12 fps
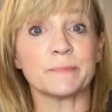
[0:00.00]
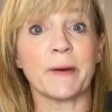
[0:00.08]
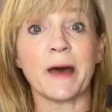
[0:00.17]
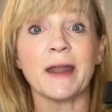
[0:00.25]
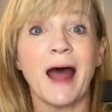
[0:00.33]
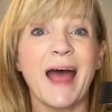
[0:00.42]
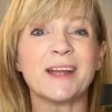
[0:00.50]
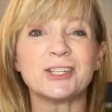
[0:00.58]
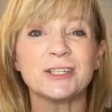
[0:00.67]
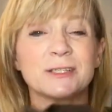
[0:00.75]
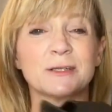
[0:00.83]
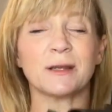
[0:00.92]
but I
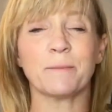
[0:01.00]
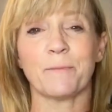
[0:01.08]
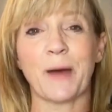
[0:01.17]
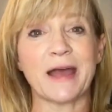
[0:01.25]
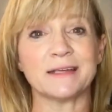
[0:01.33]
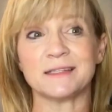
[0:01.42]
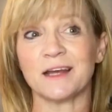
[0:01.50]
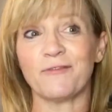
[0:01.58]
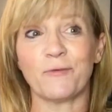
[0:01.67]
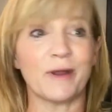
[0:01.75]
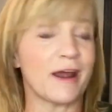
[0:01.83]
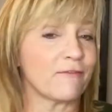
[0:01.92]
just buy
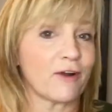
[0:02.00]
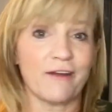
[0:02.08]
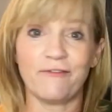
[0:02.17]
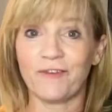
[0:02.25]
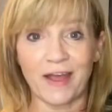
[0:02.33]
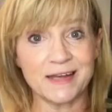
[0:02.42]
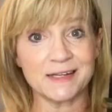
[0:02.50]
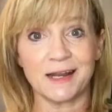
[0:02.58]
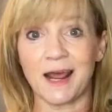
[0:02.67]
stuff whenever I find it,